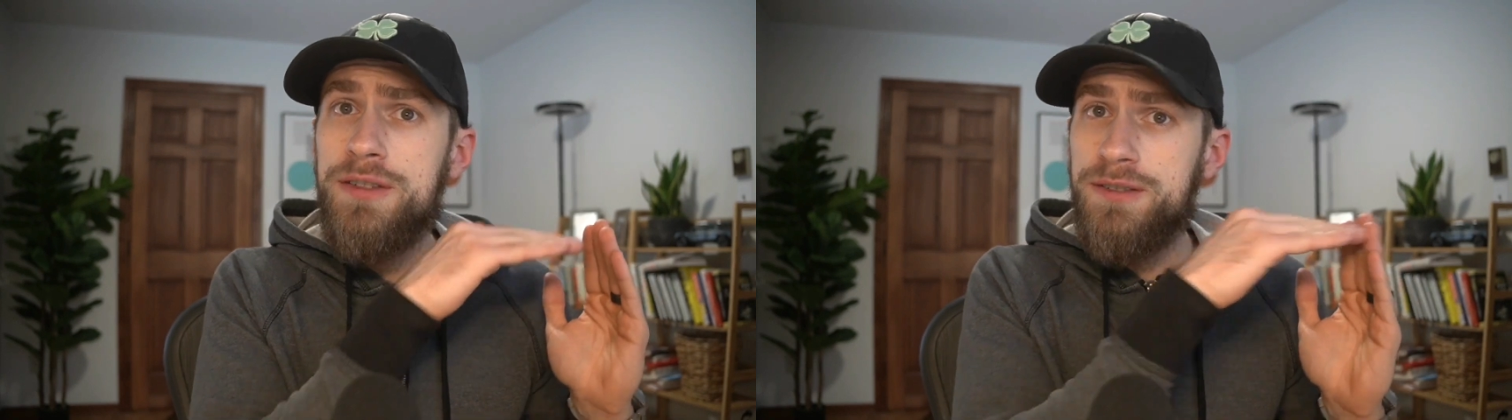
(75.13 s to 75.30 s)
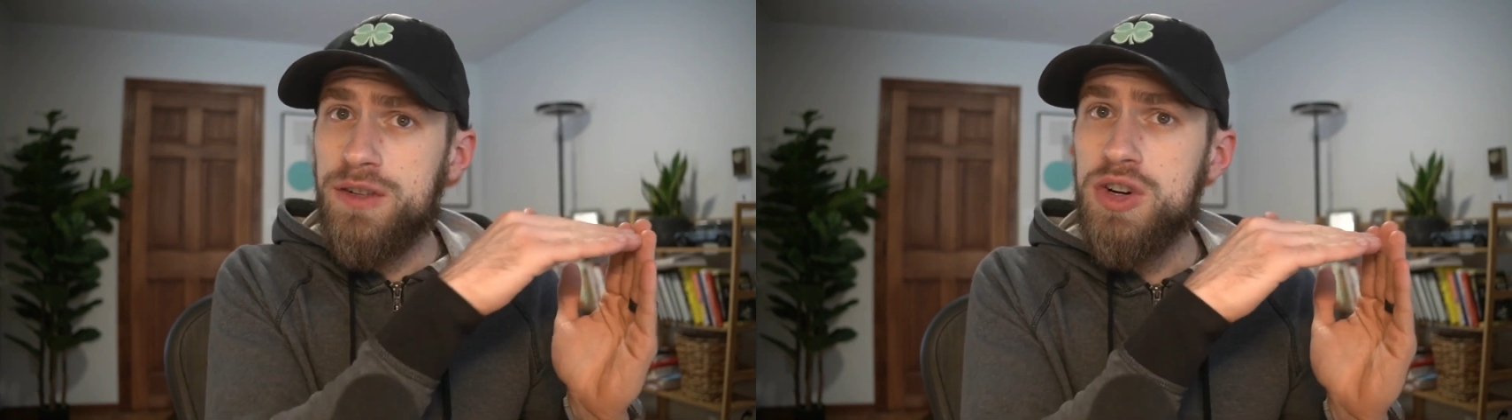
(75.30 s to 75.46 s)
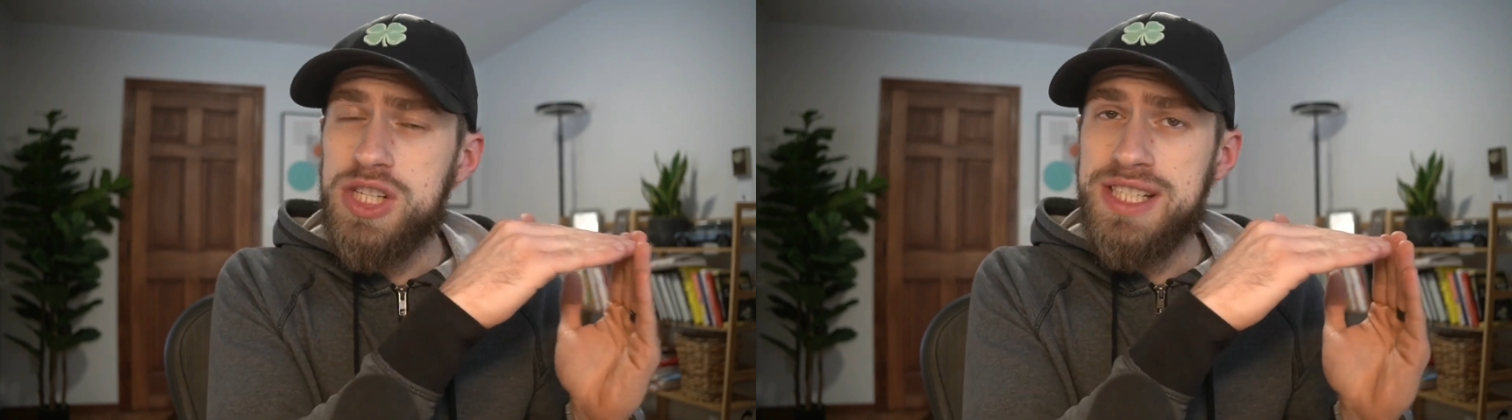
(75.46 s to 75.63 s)

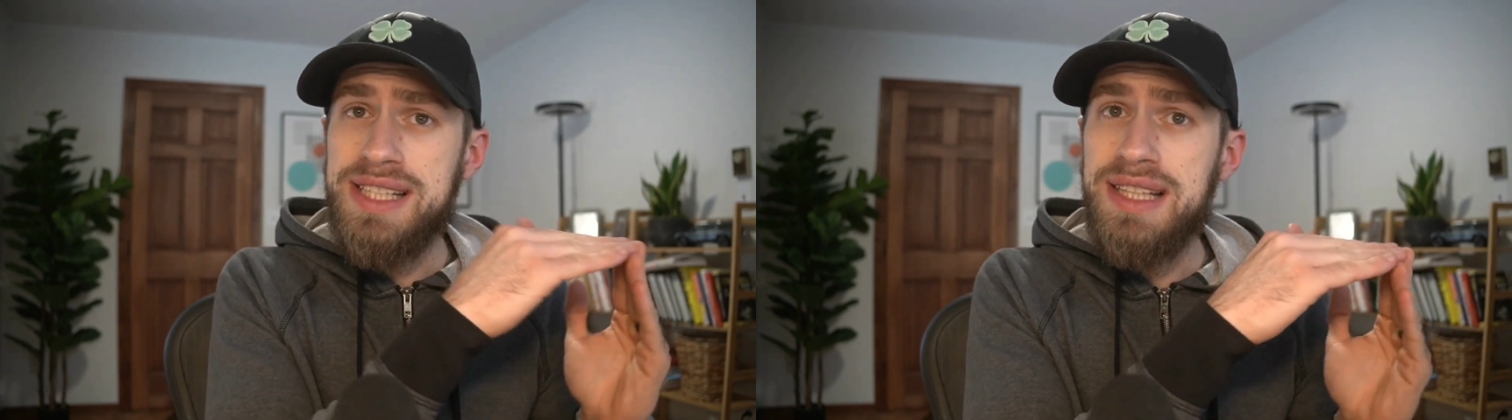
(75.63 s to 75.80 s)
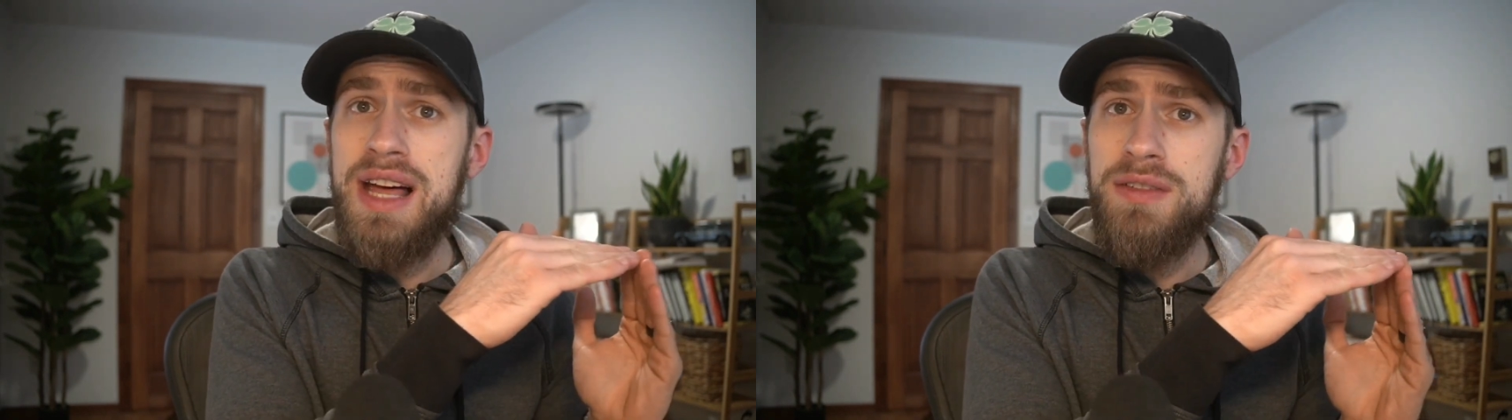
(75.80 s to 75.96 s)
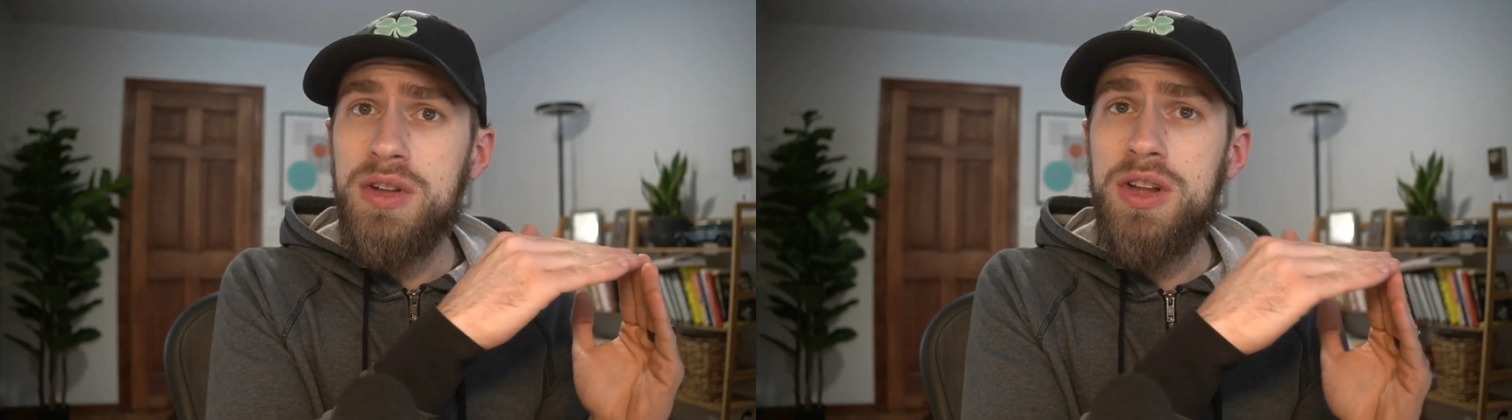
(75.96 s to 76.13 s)
first
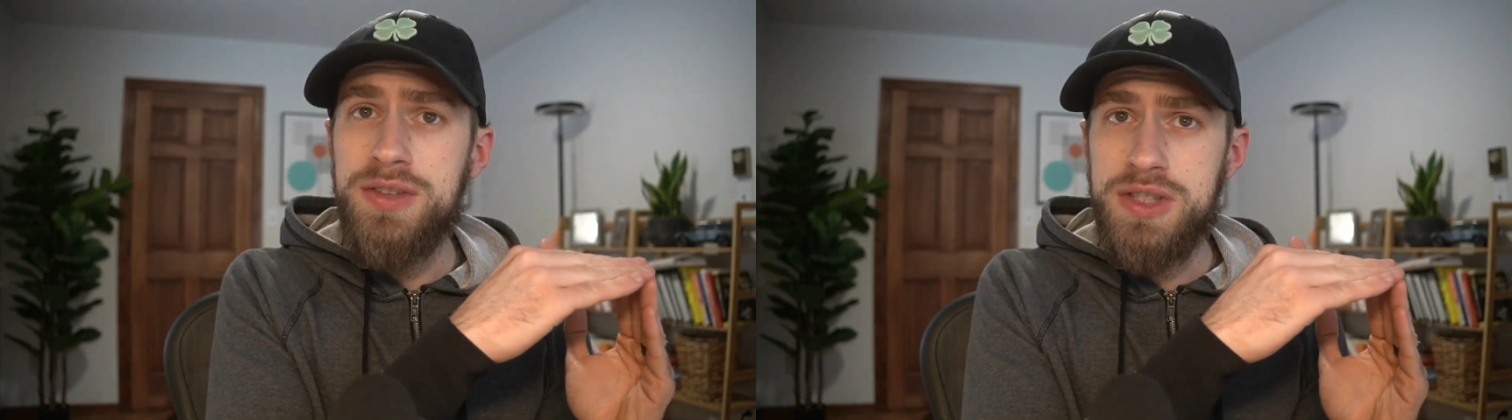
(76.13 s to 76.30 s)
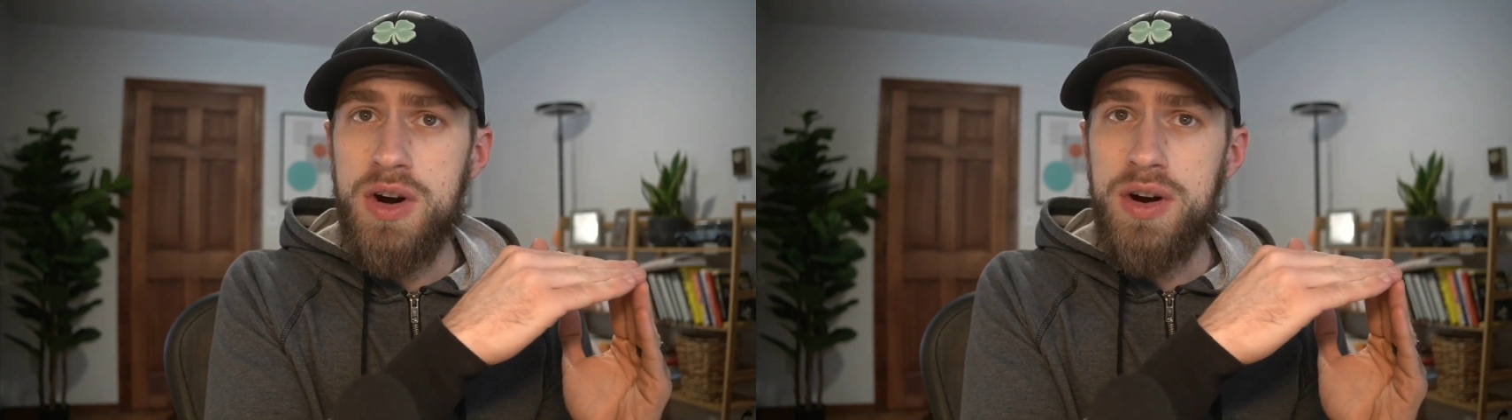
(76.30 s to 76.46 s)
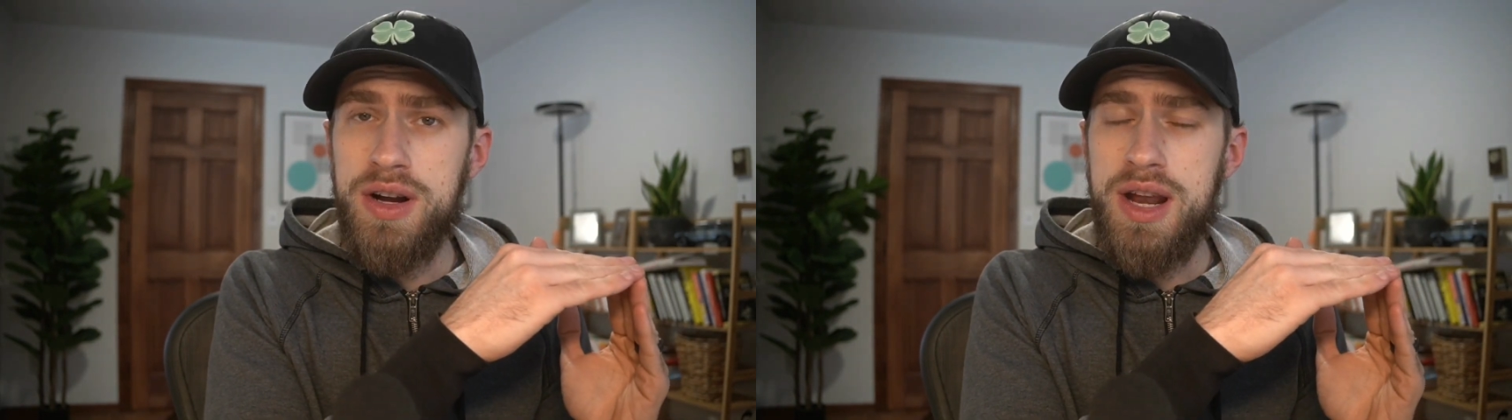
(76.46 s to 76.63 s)
level of
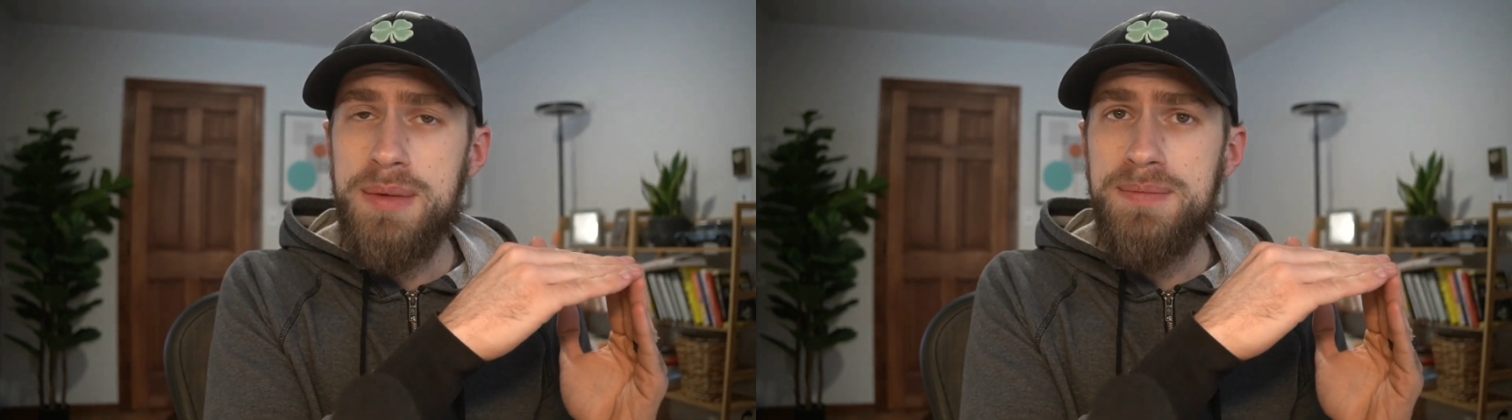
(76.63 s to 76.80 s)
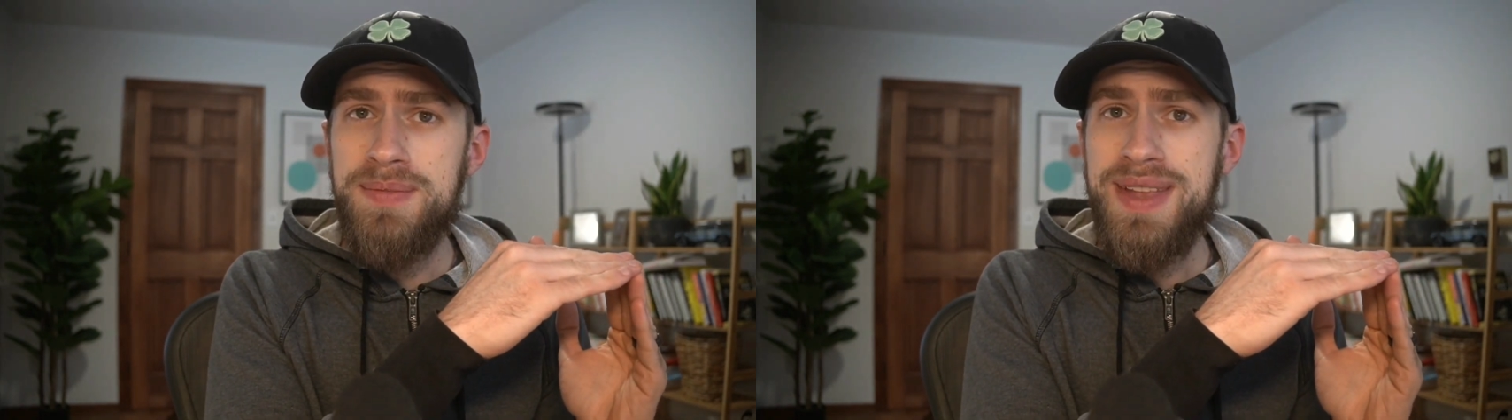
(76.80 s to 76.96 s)
targeting.